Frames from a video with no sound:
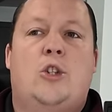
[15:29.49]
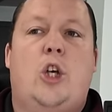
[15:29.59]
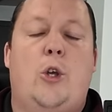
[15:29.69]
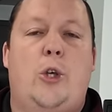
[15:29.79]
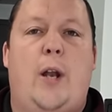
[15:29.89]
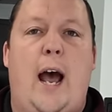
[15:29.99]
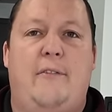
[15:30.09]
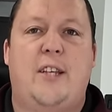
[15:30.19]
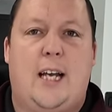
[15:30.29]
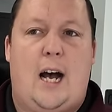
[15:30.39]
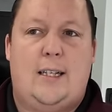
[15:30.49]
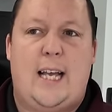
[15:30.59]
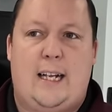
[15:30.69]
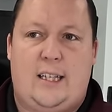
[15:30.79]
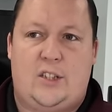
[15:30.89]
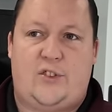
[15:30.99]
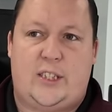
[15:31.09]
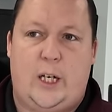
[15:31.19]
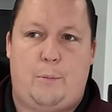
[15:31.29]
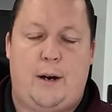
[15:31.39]
So you'd have to contact us for
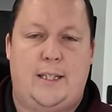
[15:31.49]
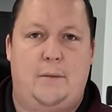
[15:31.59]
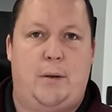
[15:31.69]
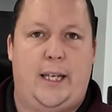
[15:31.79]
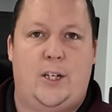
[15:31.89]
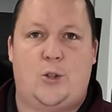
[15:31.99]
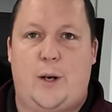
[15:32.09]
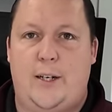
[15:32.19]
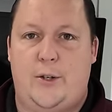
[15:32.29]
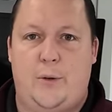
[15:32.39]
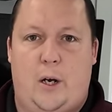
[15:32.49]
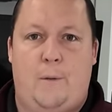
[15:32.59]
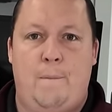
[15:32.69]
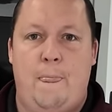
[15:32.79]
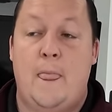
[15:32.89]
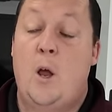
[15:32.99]
sale pricing. But here's what I do know.